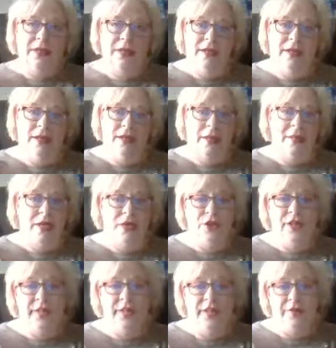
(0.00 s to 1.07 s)
I mean, you
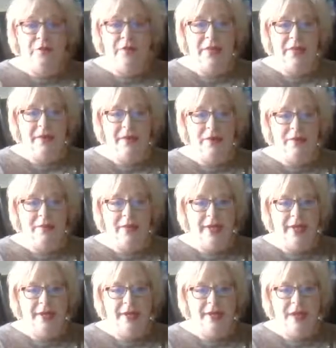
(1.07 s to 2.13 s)
can leave them in there,
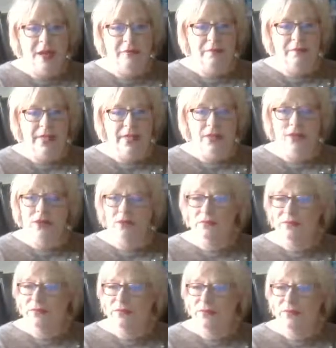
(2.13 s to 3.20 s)
but they usually,
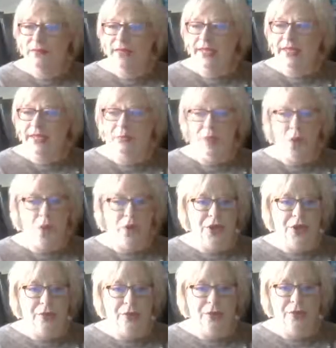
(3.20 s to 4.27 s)
they can poke
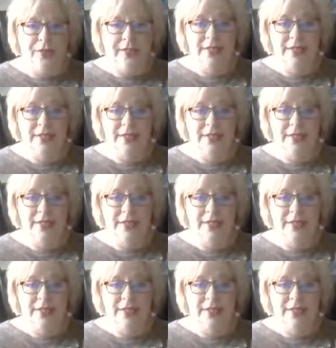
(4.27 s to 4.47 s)
you.